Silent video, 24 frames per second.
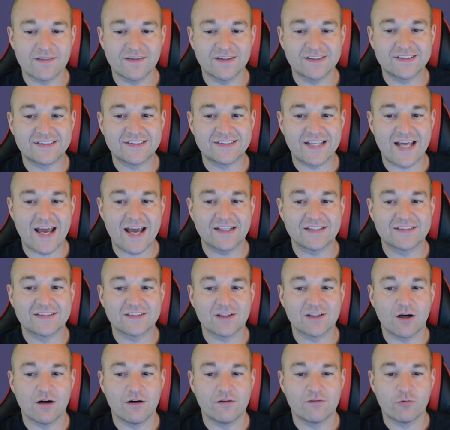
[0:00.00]
the stats
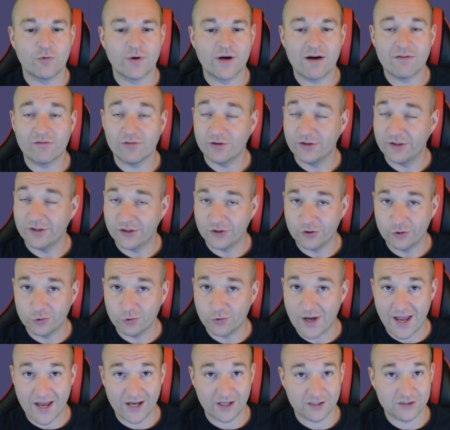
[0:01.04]
of whatever you
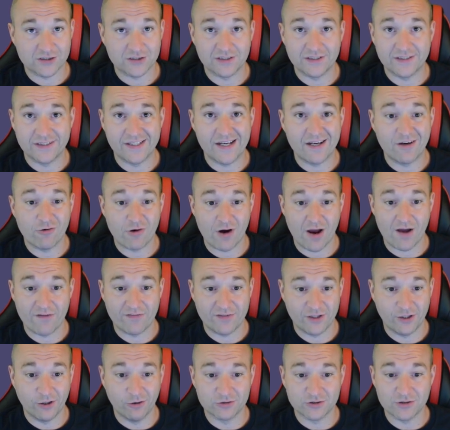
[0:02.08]
actually craft
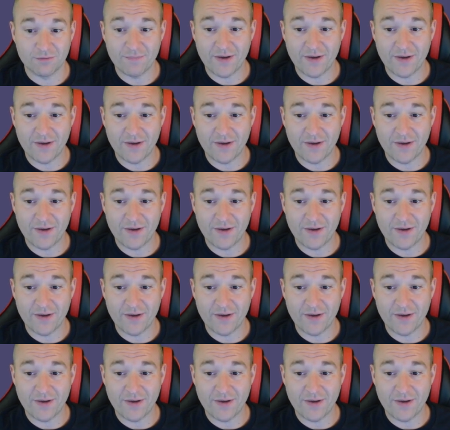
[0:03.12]
huge.